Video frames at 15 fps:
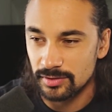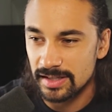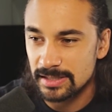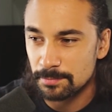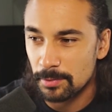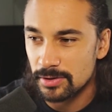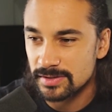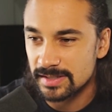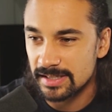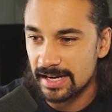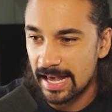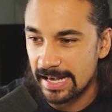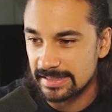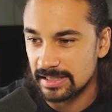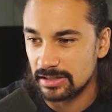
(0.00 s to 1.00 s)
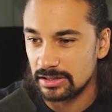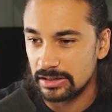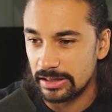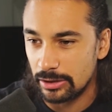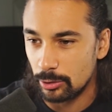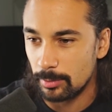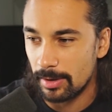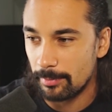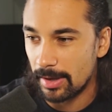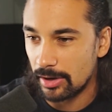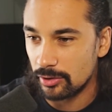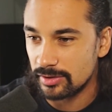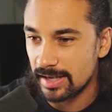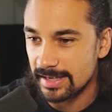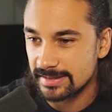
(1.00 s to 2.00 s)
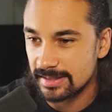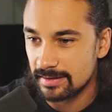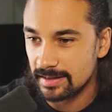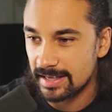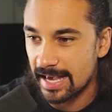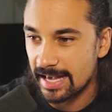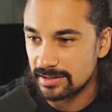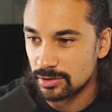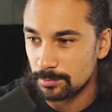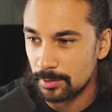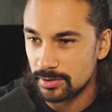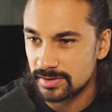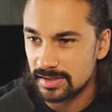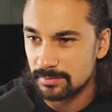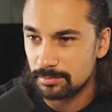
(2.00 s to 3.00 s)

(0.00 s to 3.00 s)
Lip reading: This person has a little bit better taste than the castle person,